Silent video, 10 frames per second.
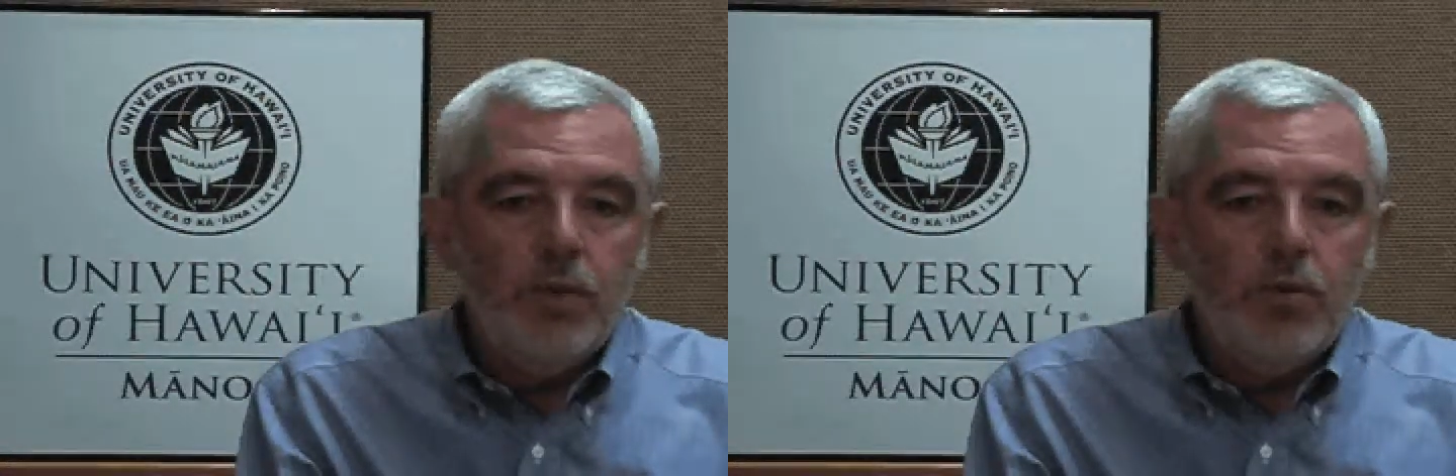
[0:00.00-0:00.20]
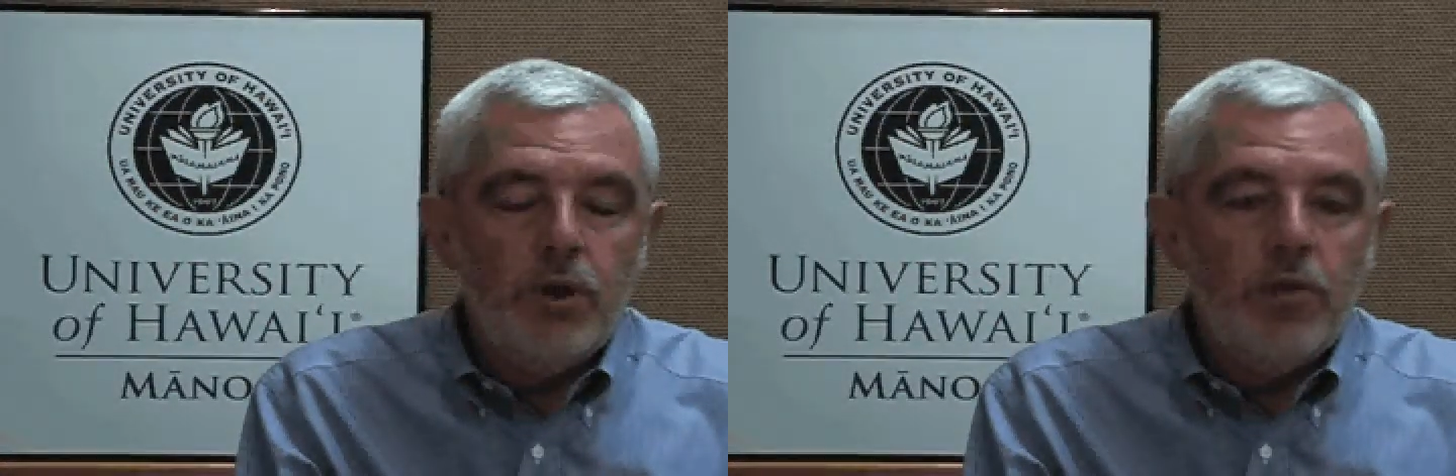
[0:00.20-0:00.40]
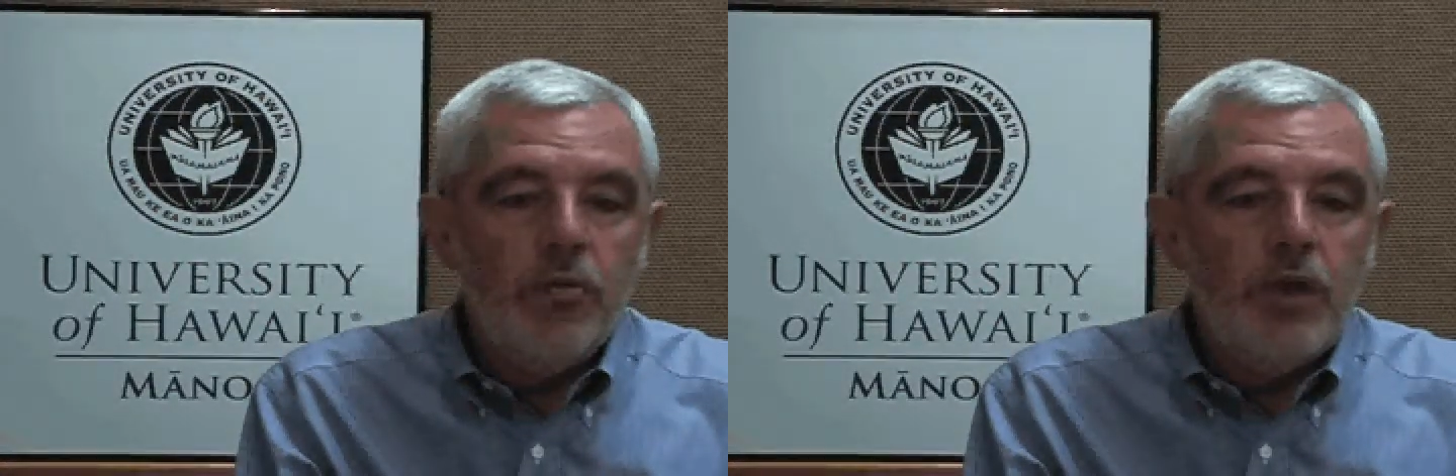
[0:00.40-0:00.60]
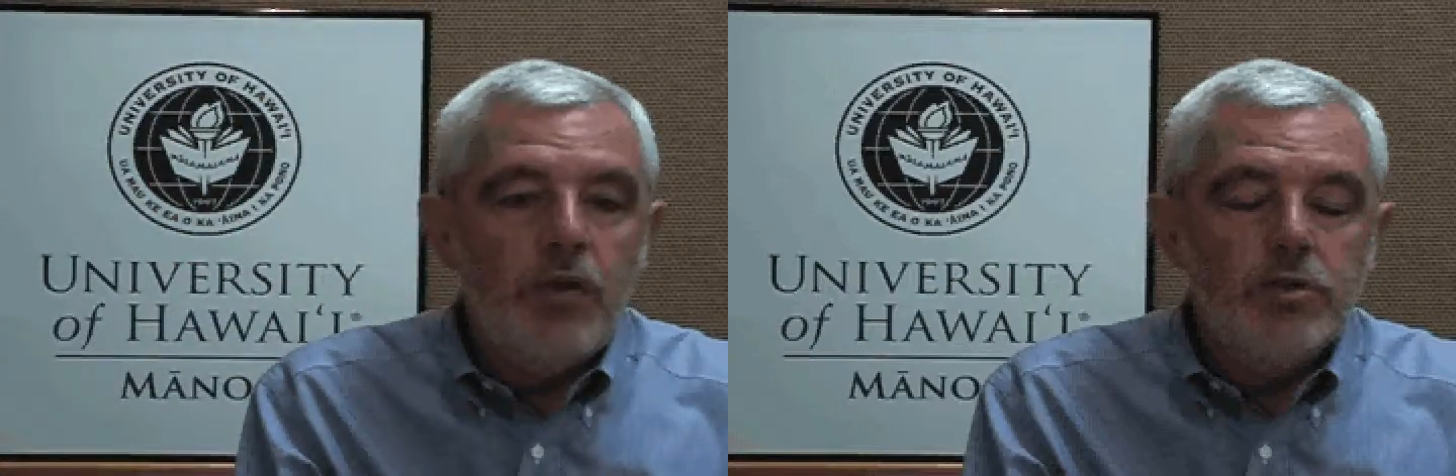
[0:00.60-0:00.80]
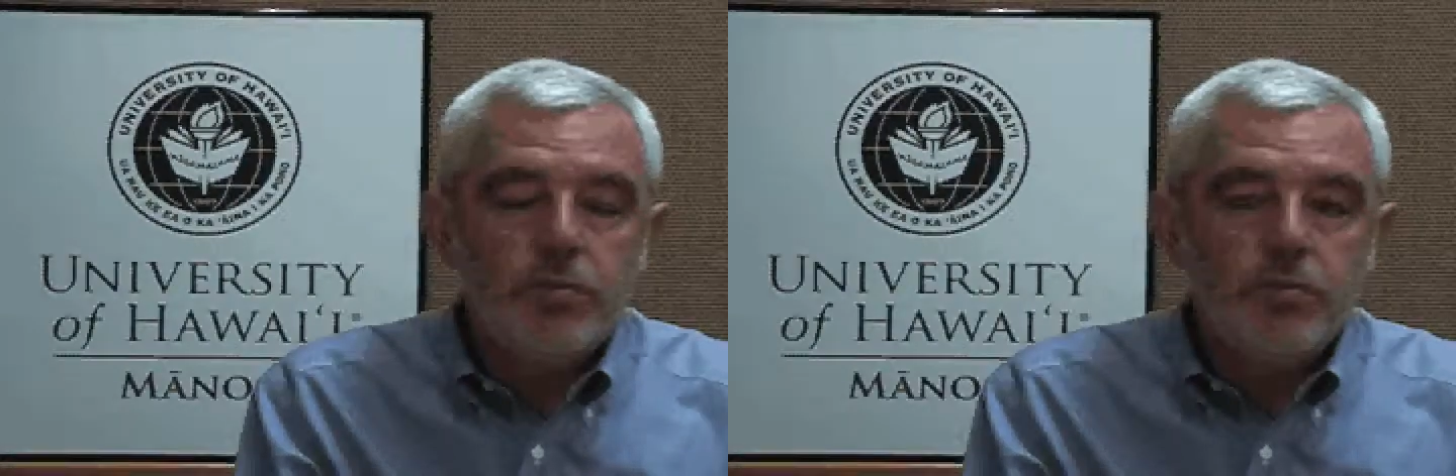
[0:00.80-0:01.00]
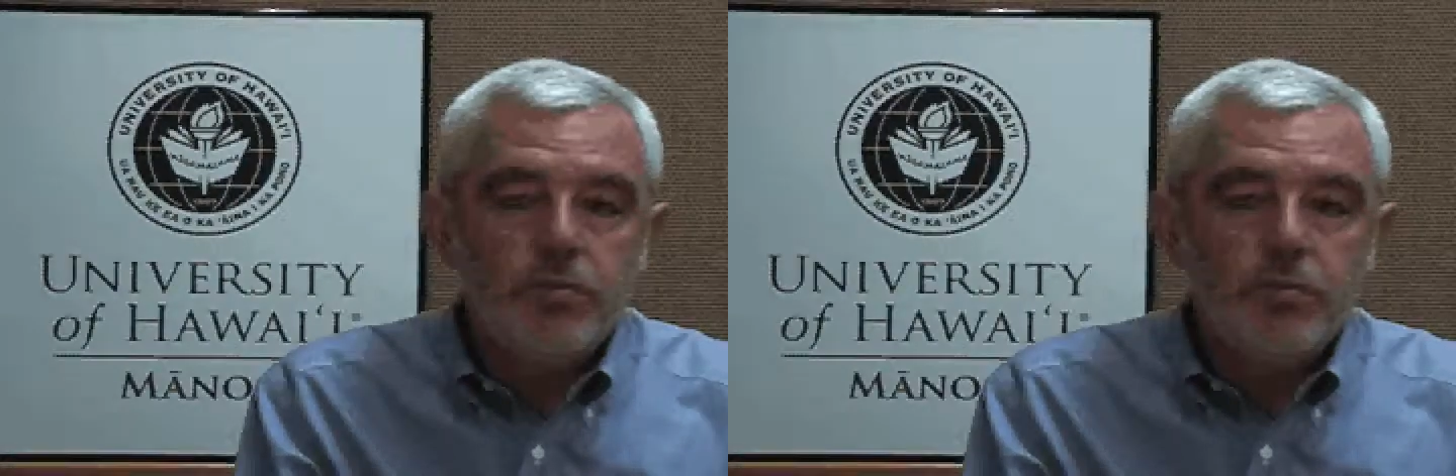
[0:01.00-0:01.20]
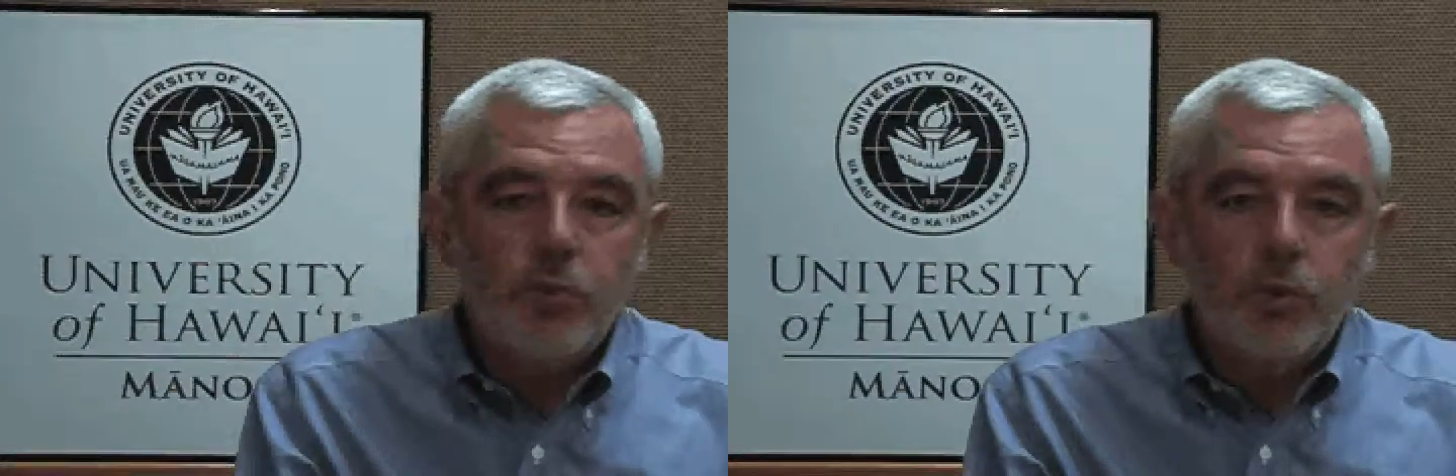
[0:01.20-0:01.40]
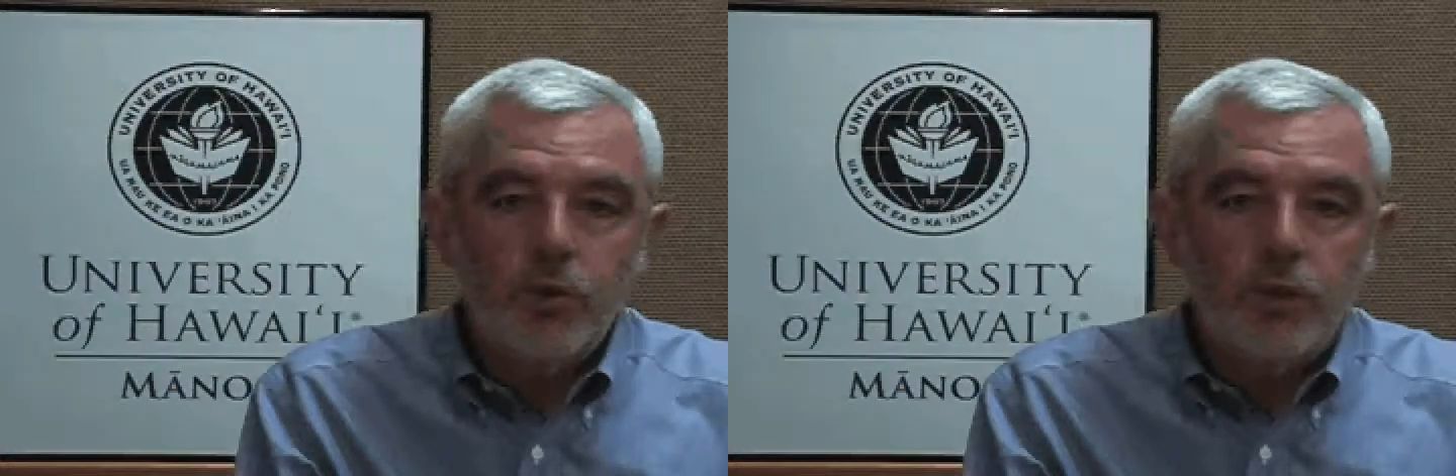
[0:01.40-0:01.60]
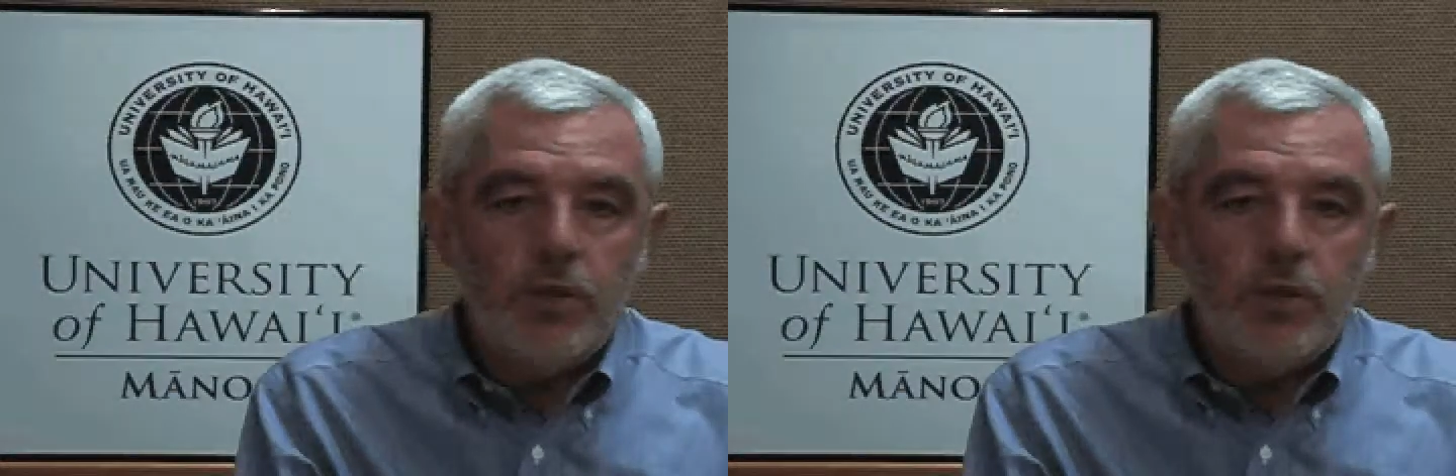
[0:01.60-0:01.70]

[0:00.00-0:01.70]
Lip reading: Well, we have some really